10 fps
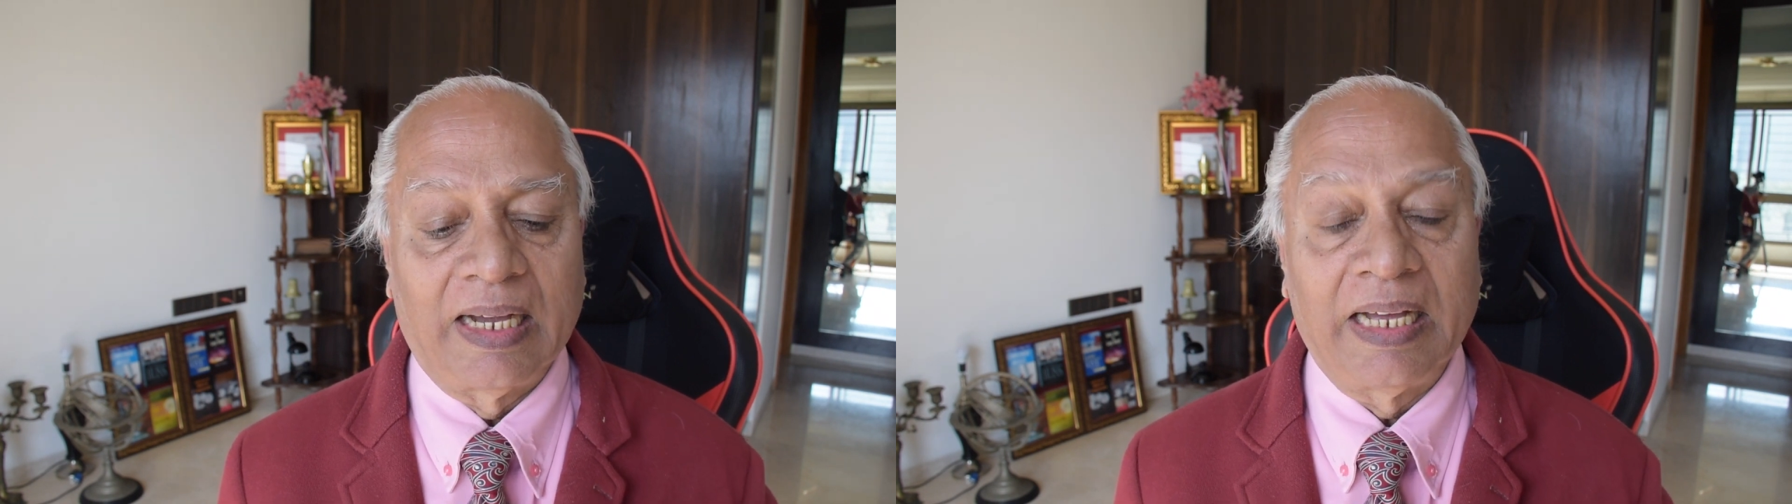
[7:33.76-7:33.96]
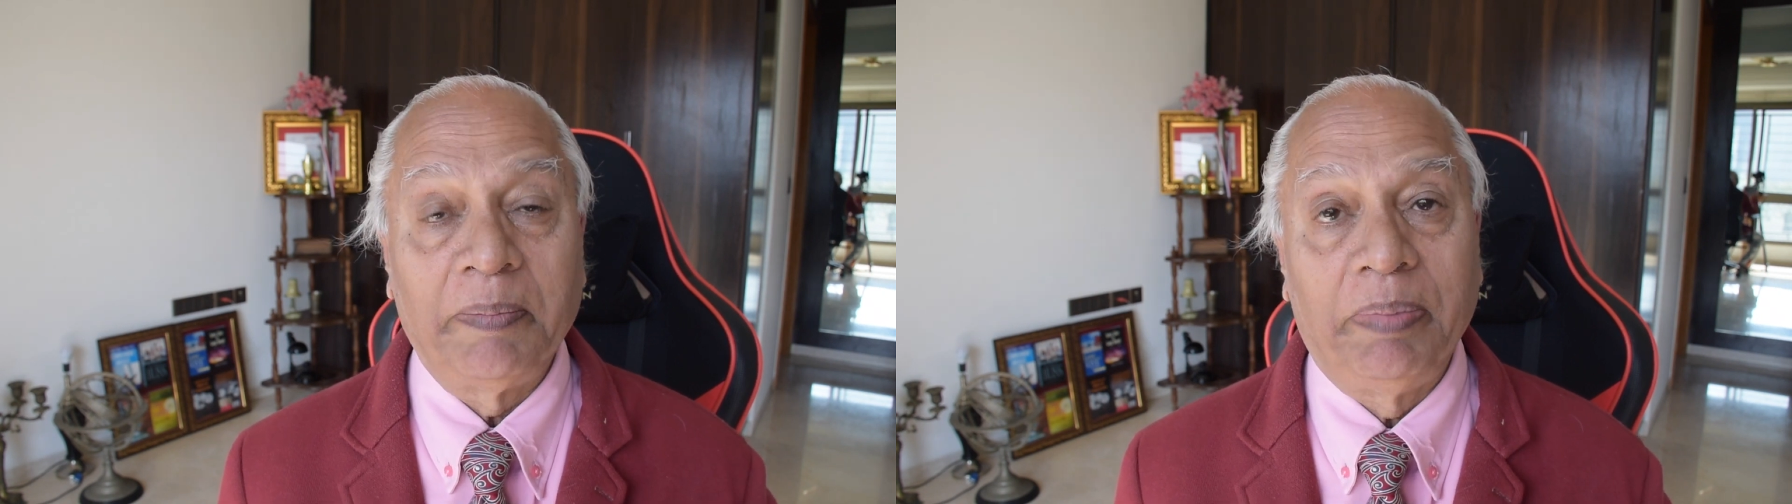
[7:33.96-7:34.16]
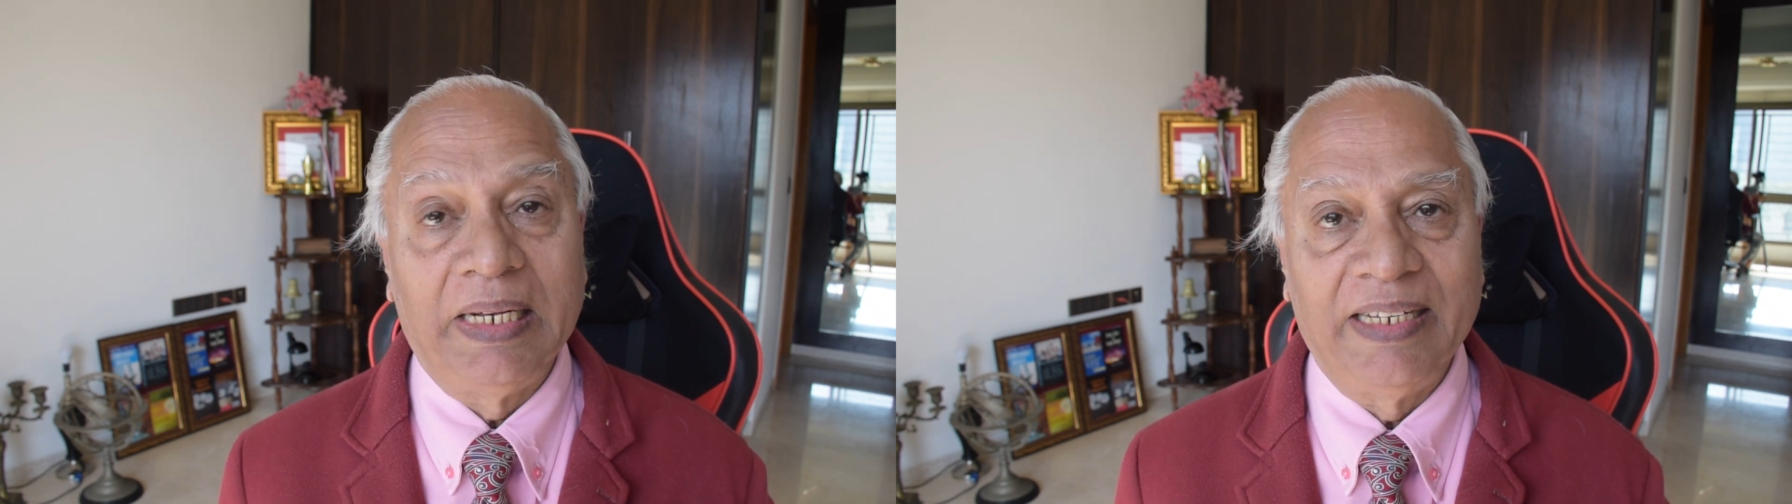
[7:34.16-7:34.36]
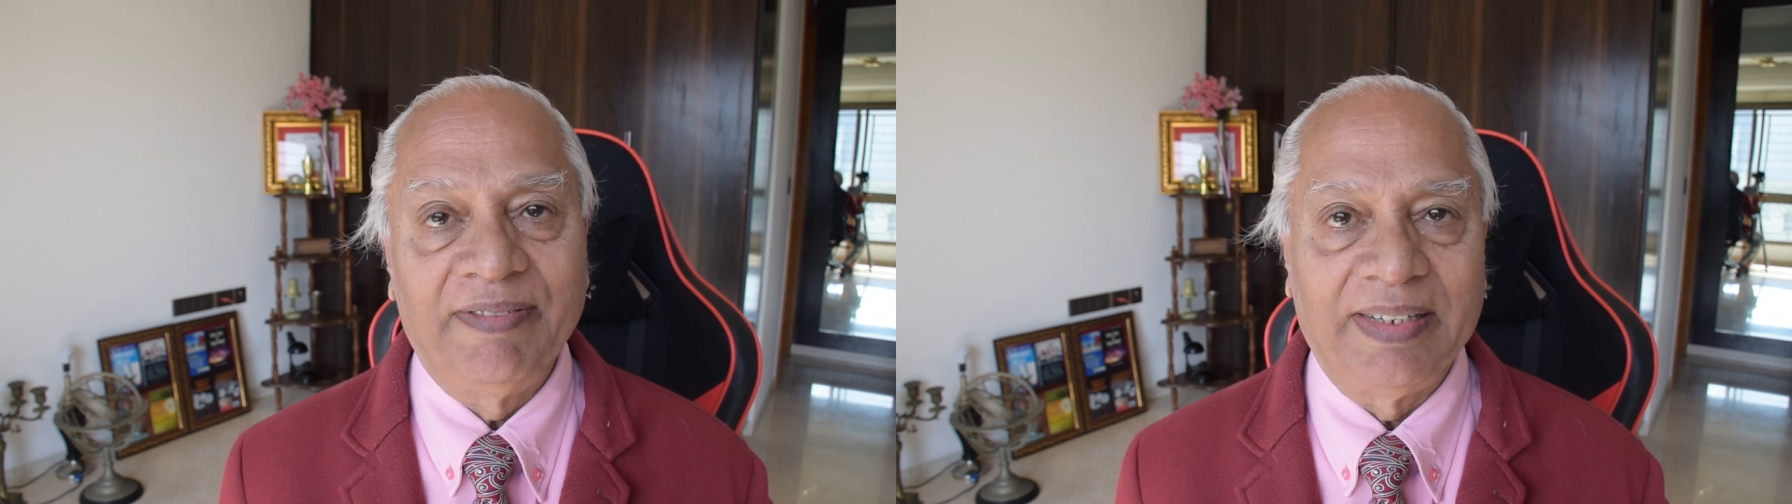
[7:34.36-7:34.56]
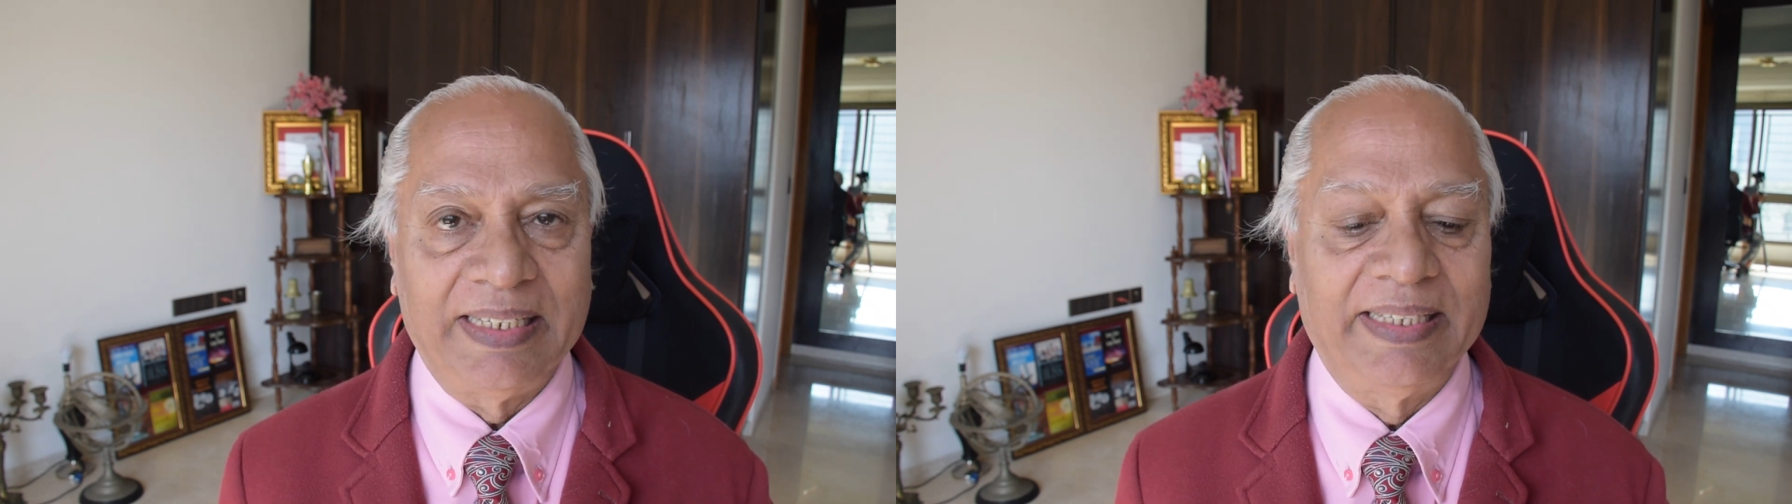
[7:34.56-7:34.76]
and
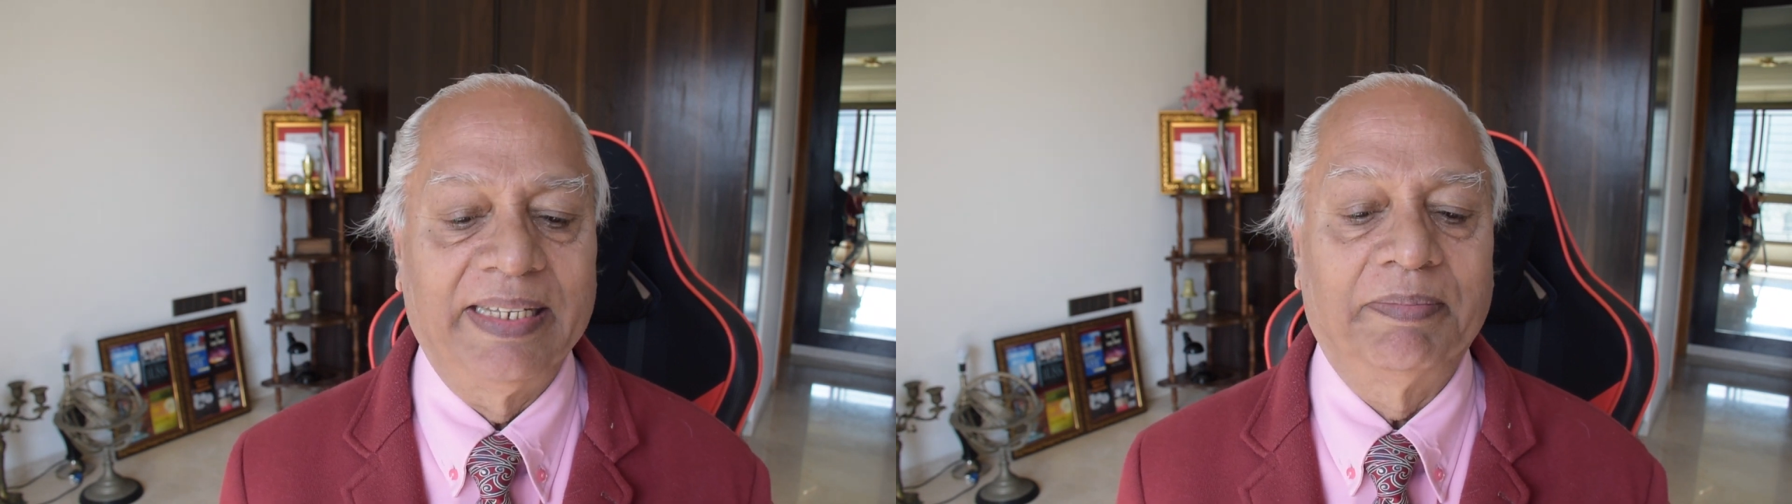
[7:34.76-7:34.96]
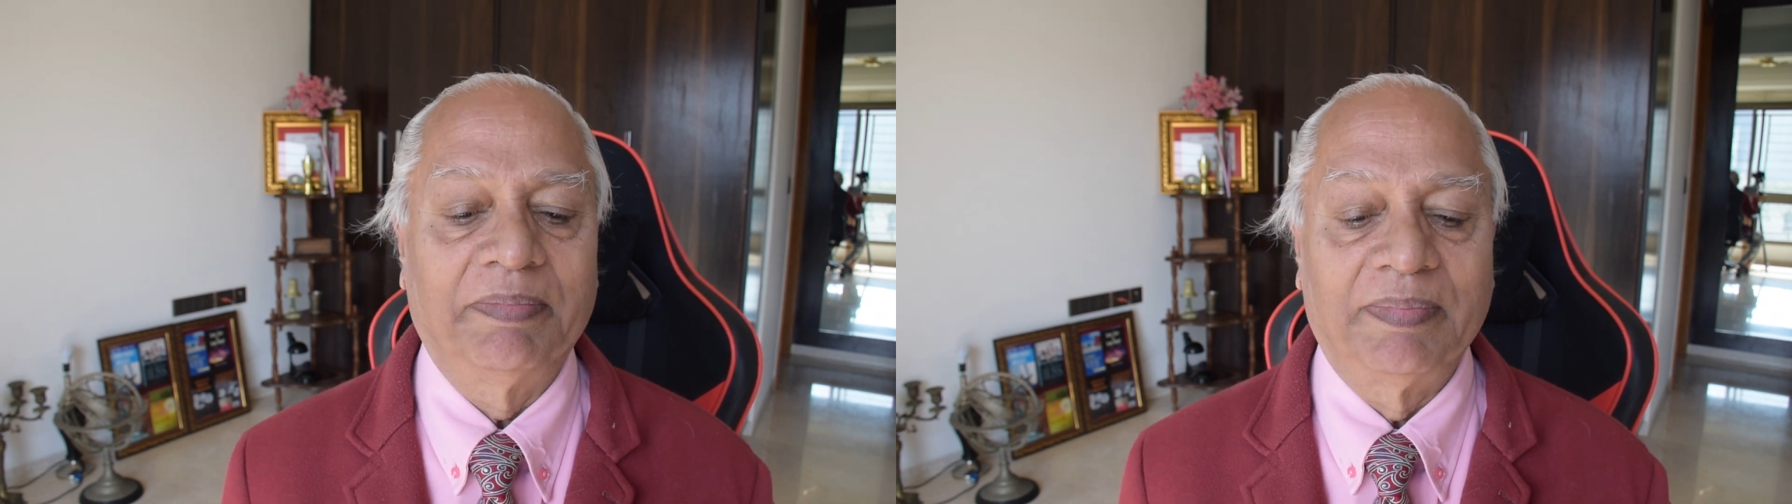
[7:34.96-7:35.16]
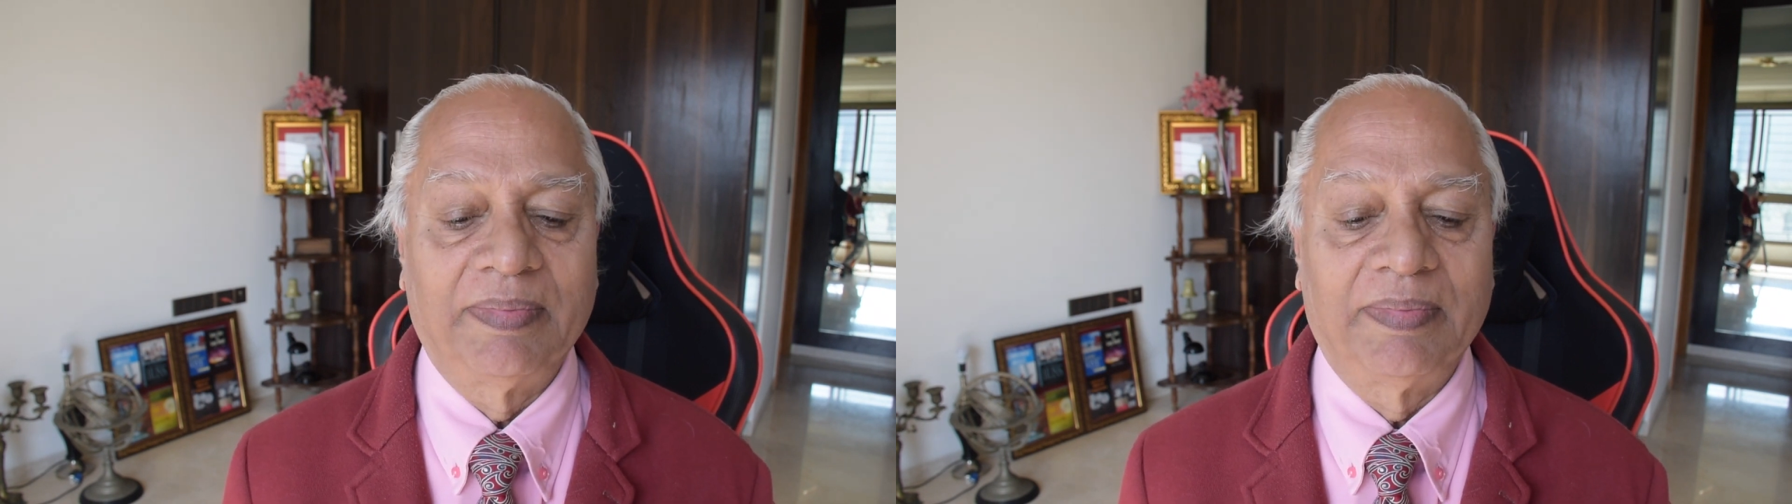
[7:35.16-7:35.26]
believe in them.